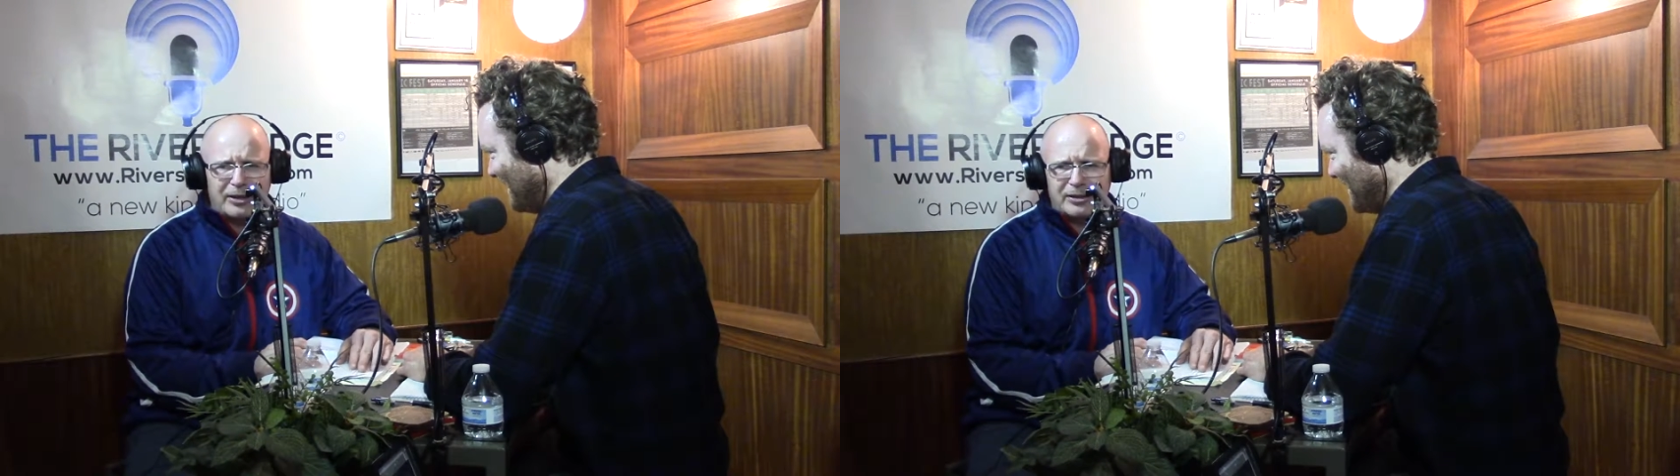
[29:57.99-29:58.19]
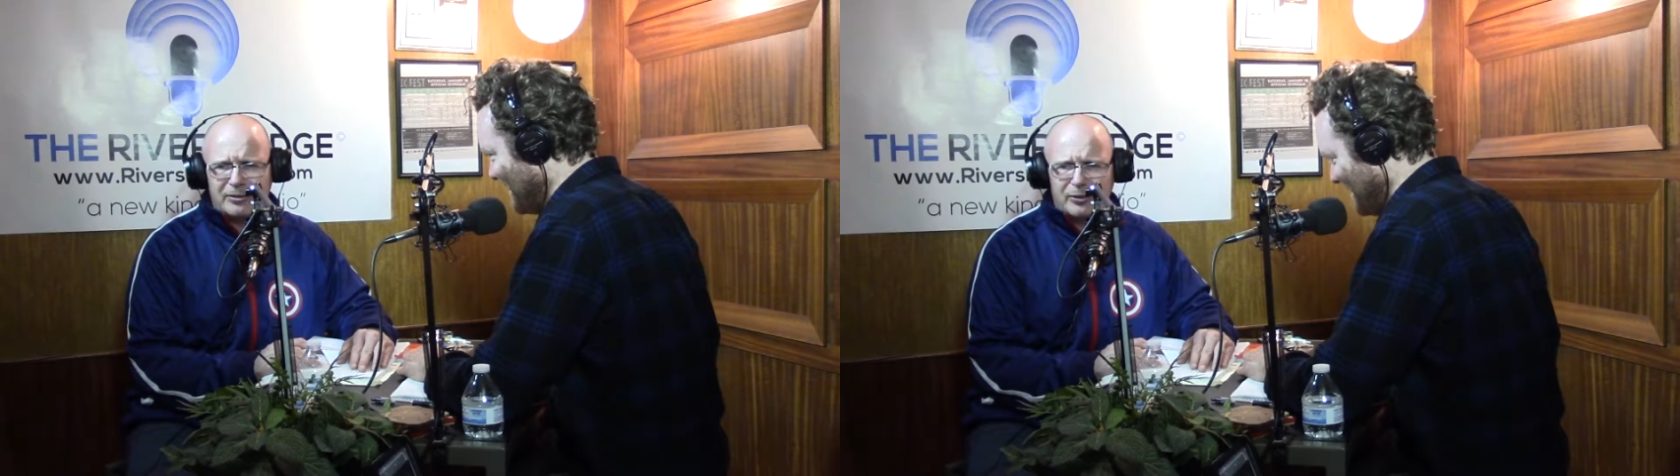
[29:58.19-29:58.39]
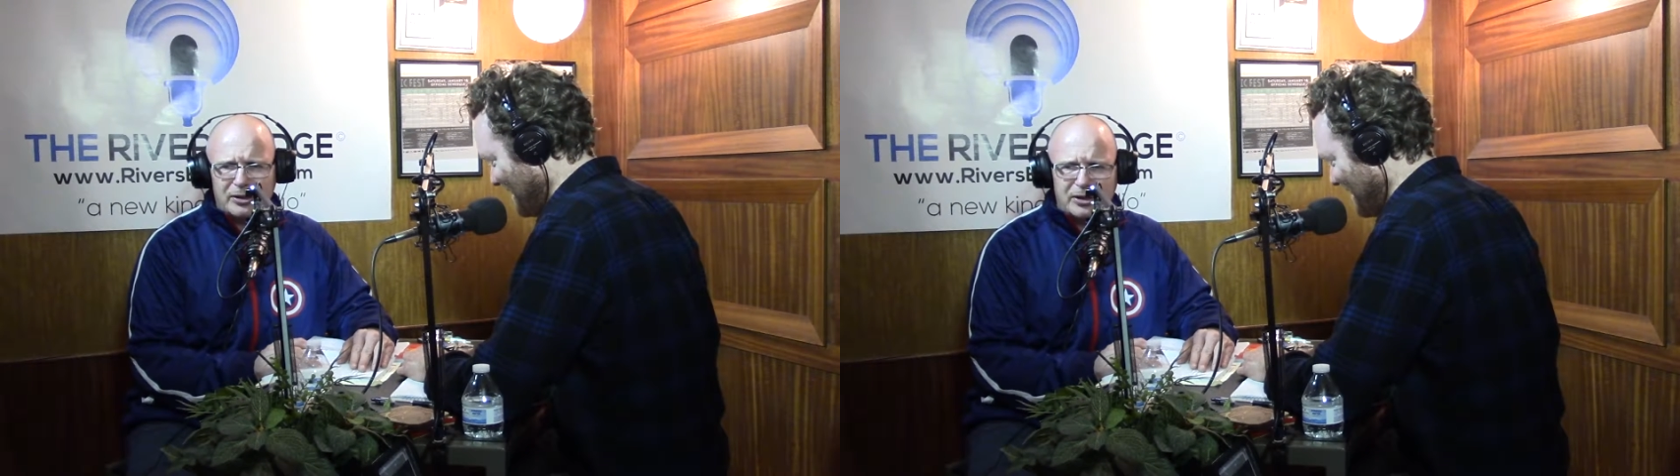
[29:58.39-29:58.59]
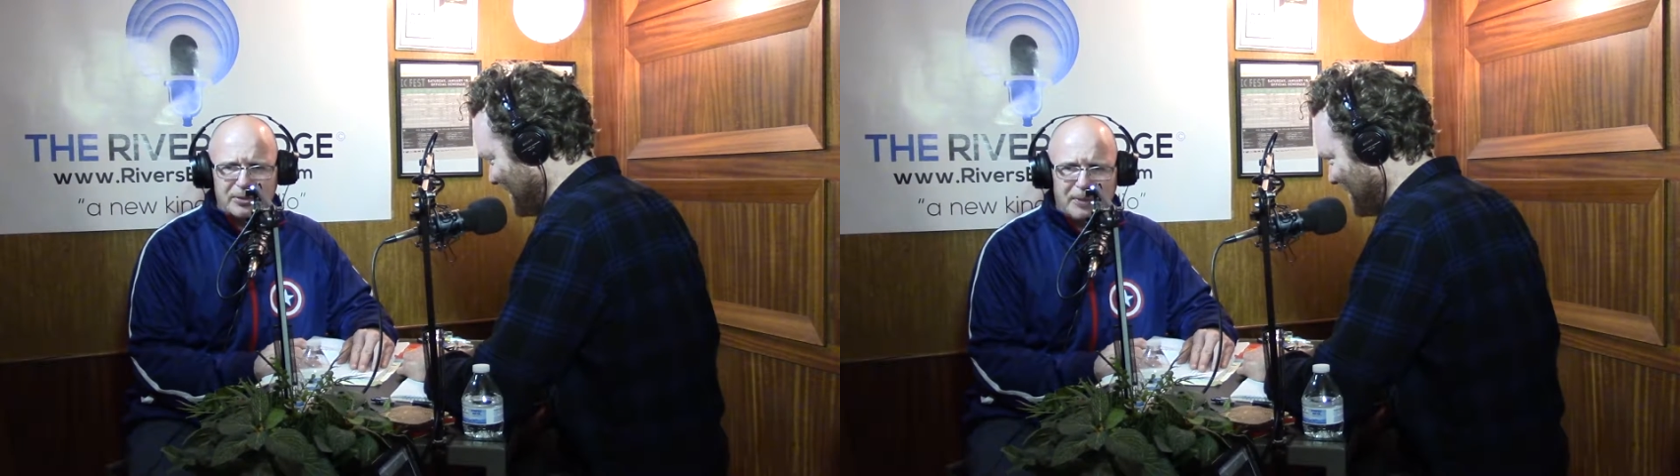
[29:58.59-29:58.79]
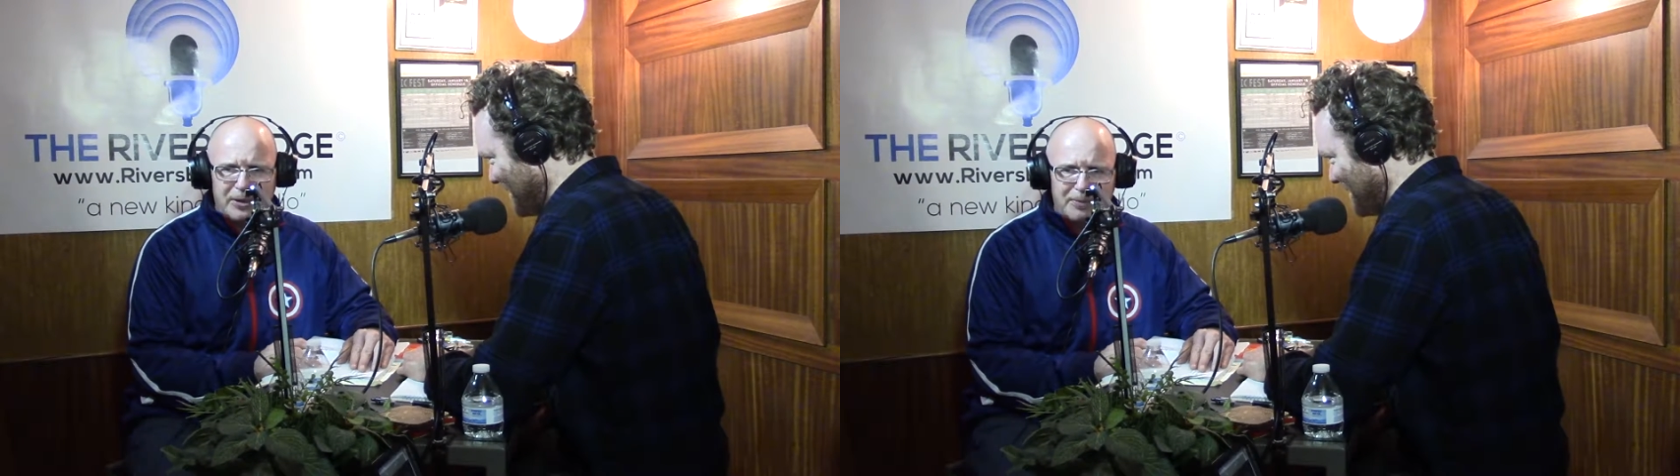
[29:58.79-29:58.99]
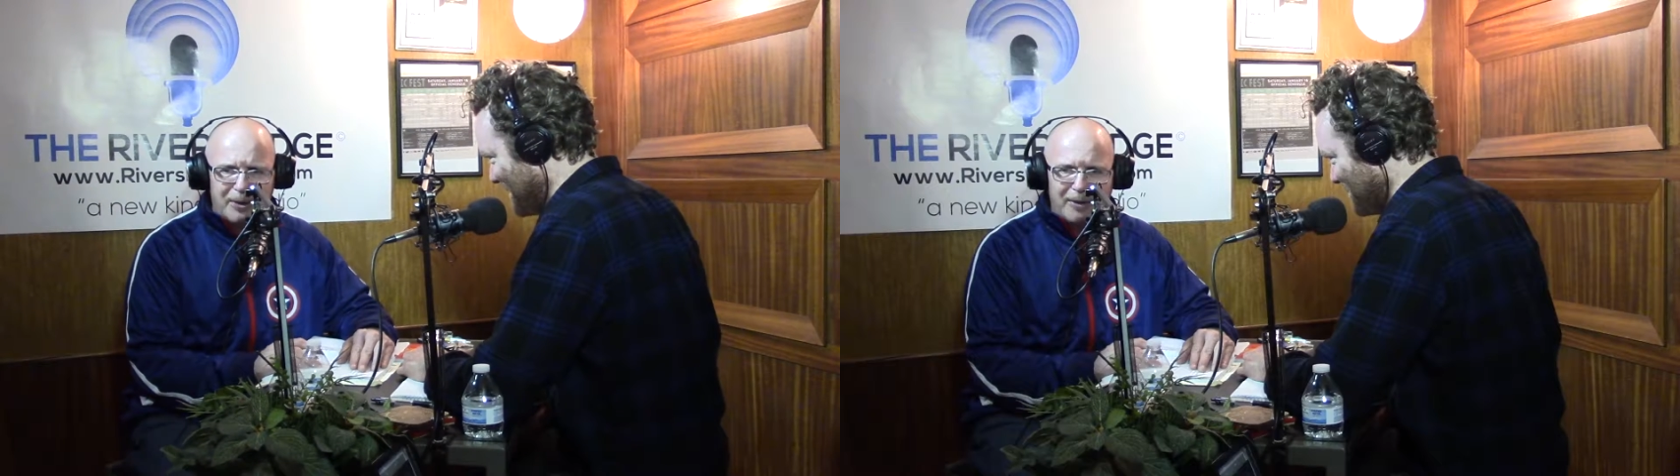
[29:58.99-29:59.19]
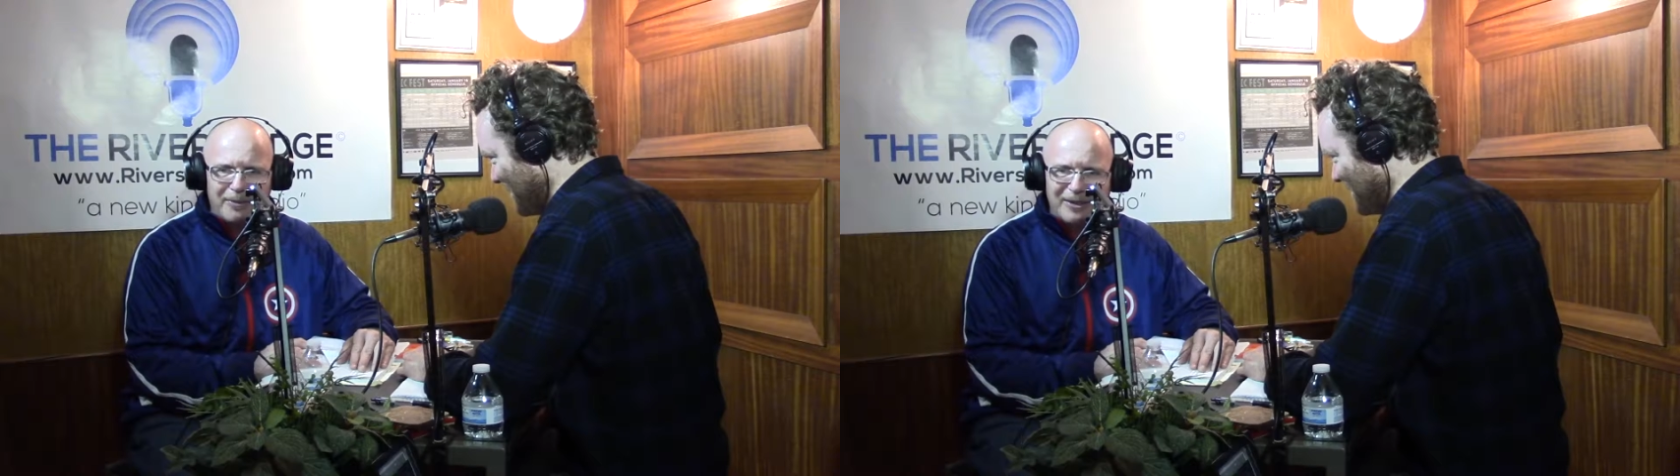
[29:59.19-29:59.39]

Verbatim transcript: He's the voice he's of SpongeBob.